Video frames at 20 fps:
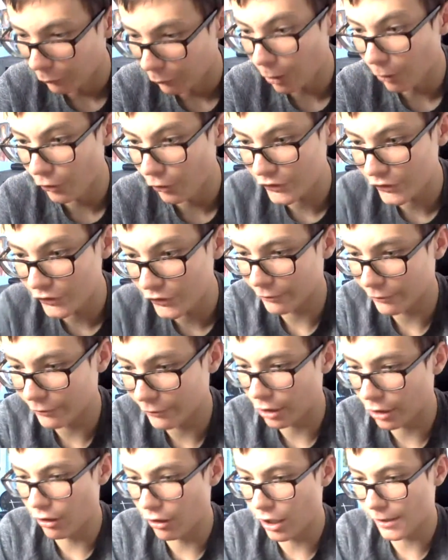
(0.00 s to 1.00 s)
Well, it looks like
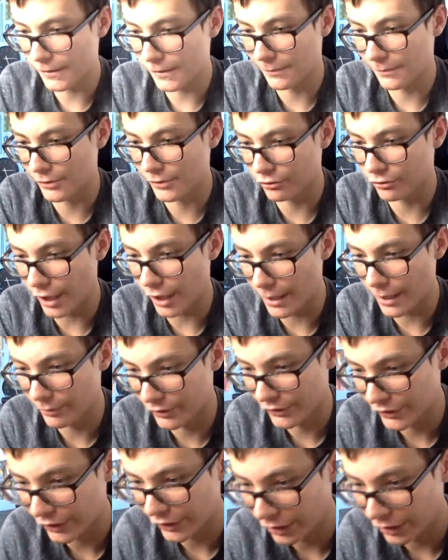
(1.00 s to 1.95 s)
I've got a lot of subscribers